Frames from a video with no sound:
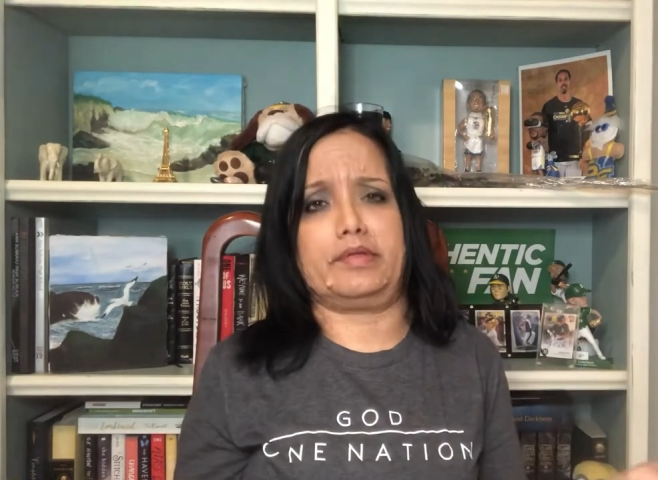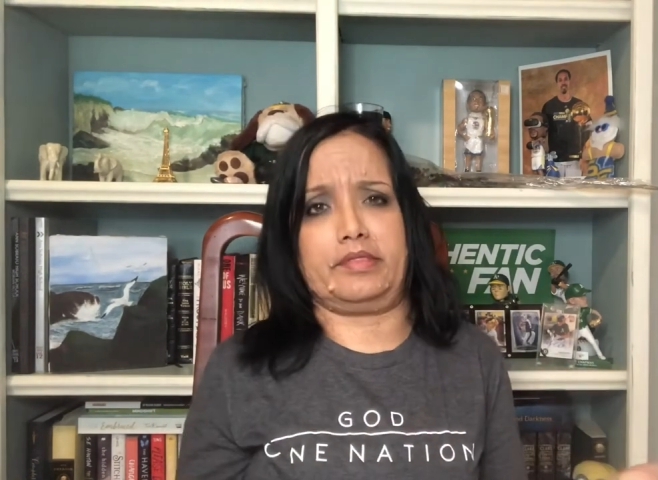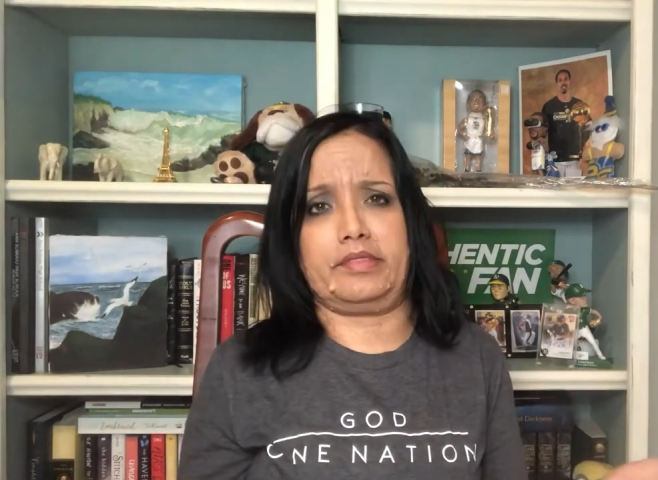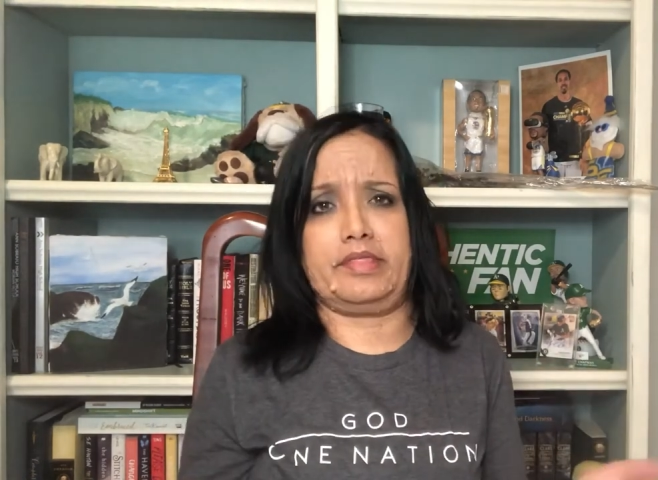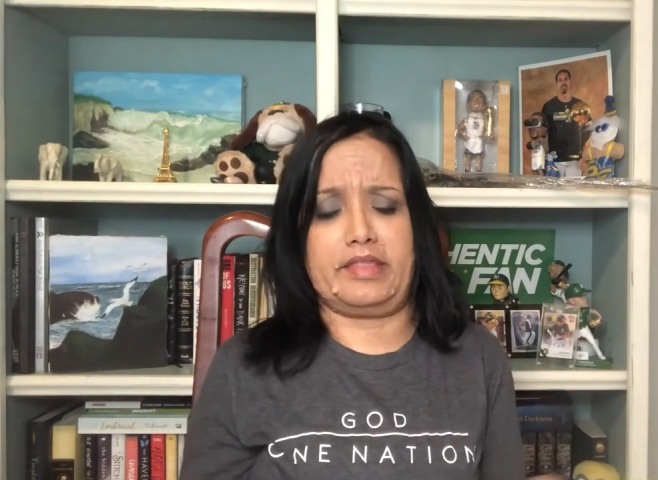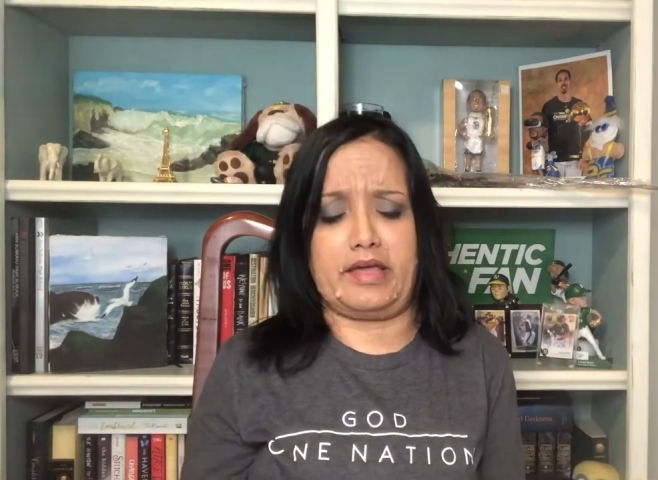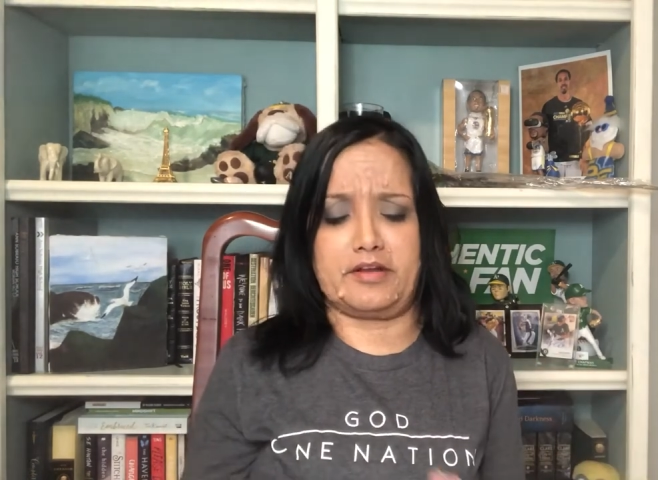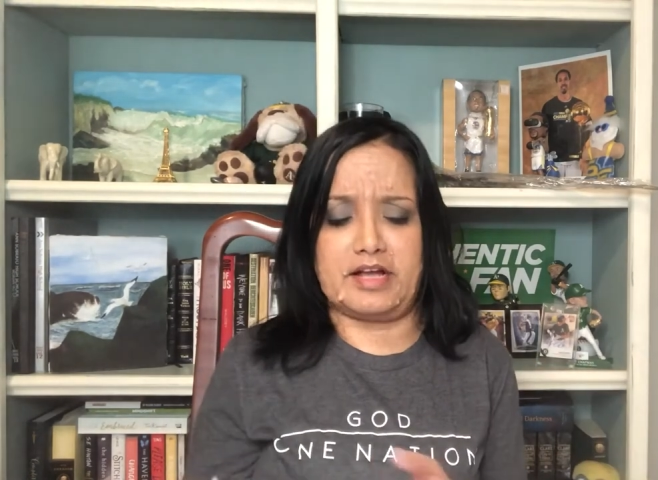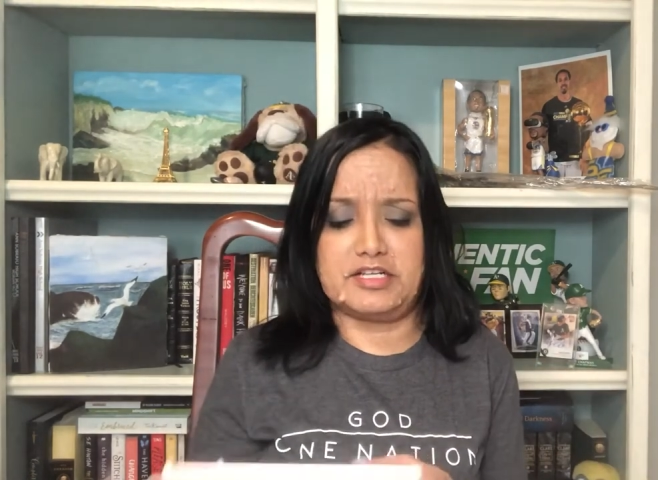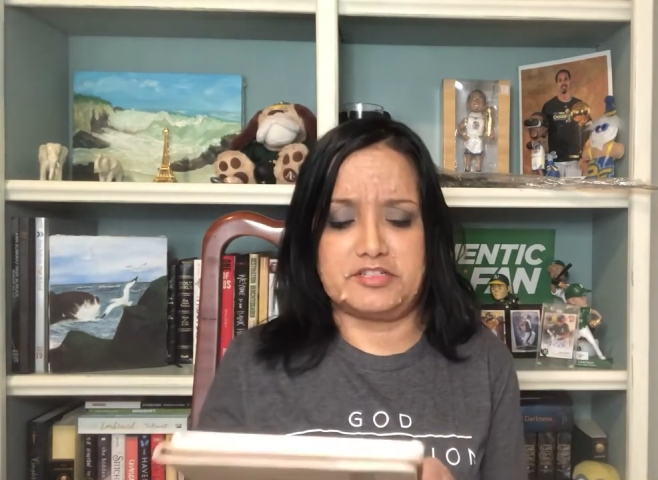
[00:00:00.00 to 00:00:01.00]
than the other
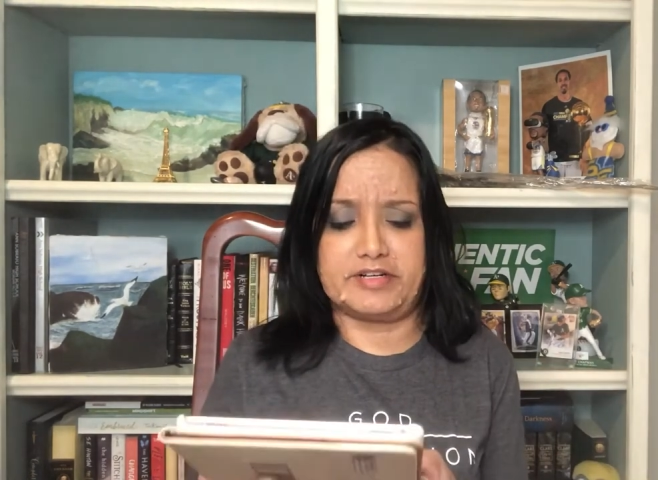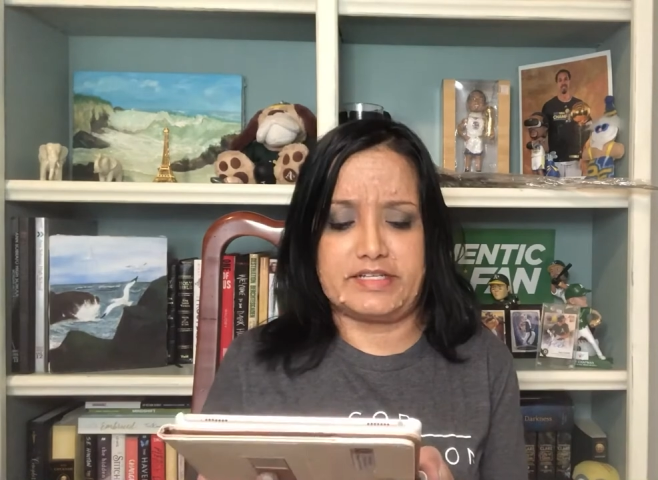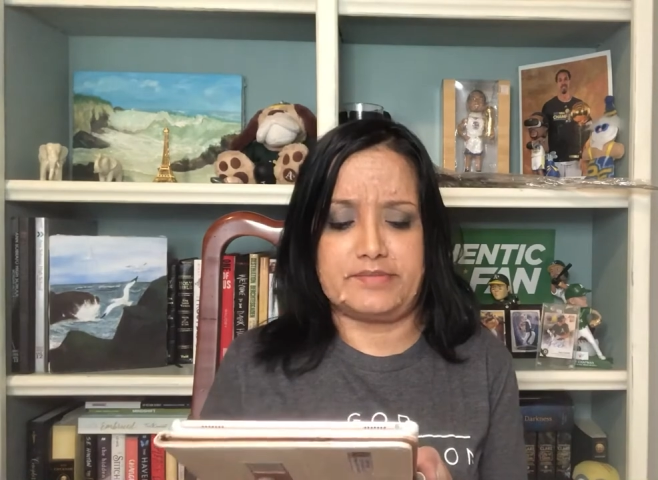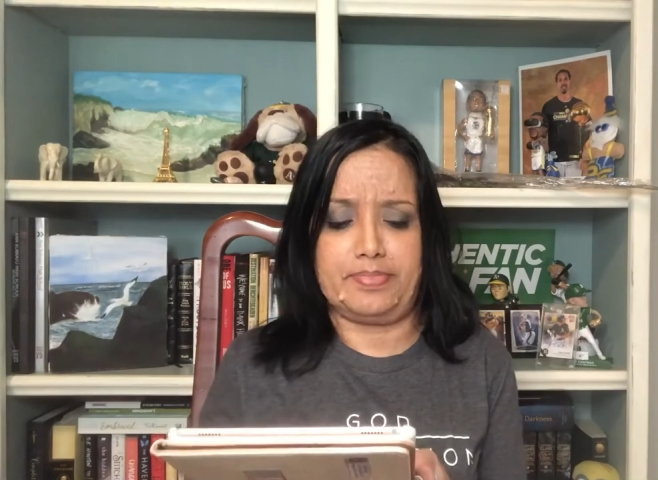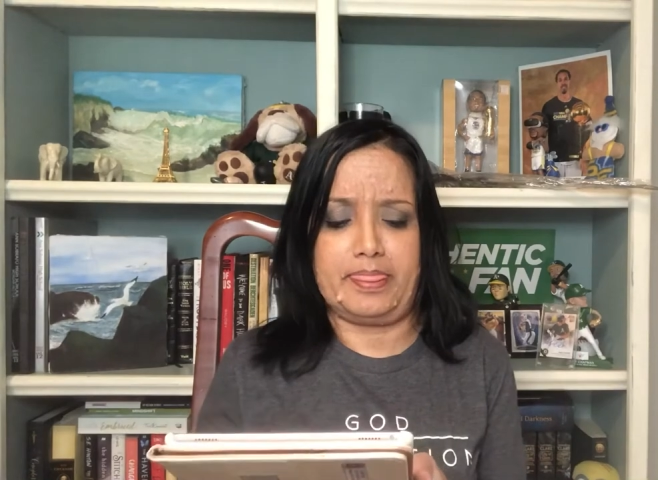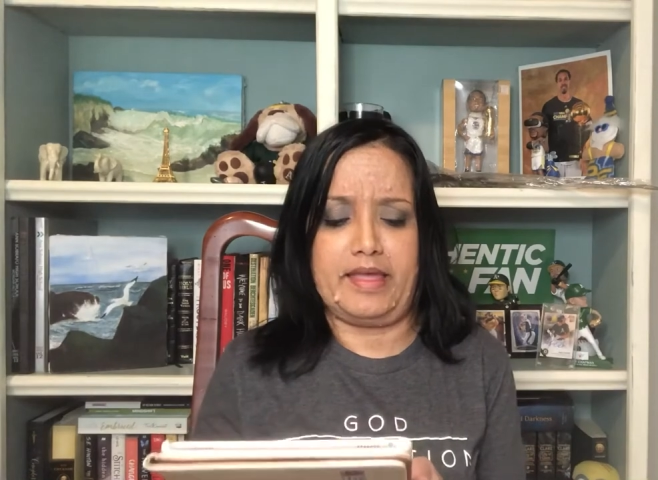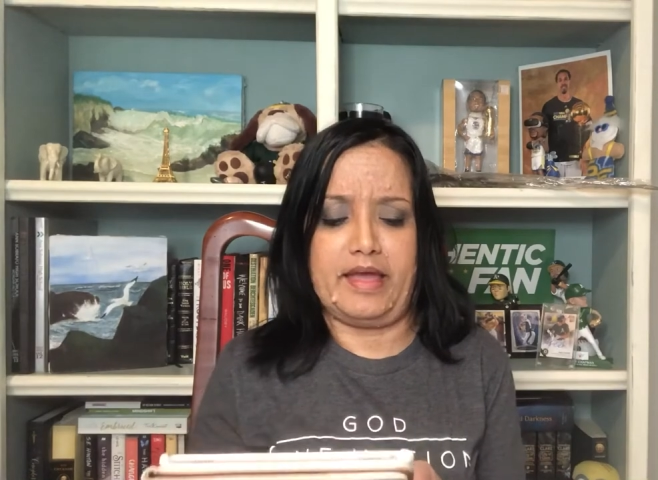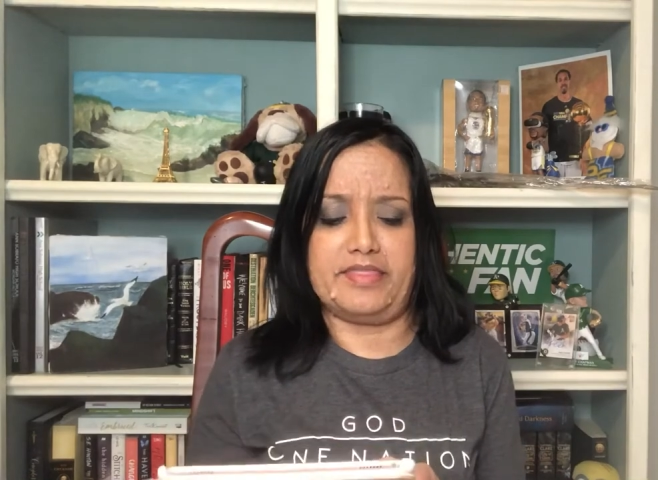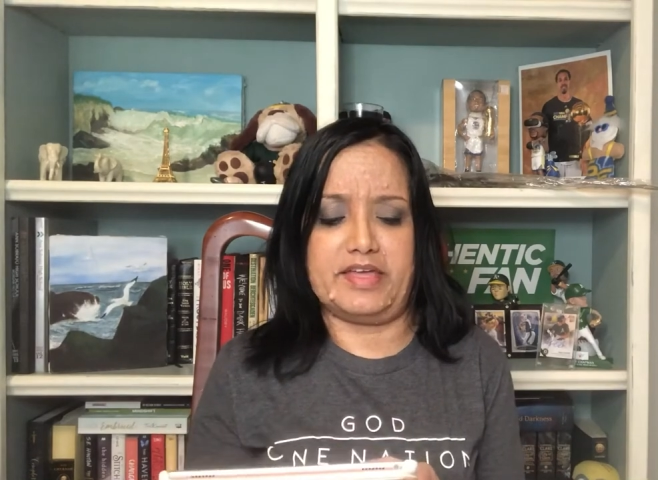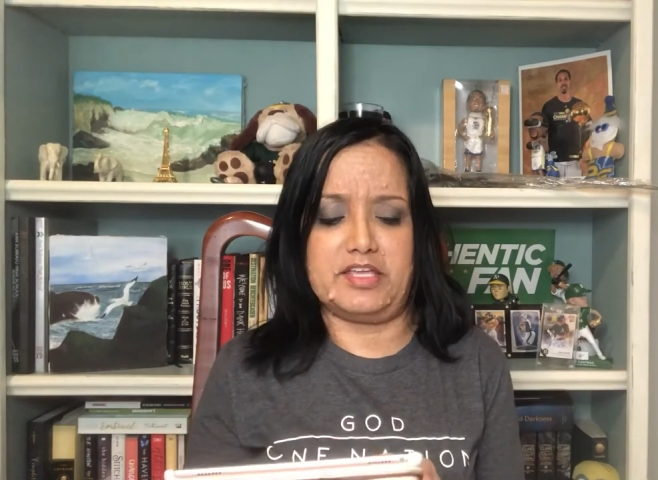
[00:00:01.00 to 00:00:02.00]
countries. And then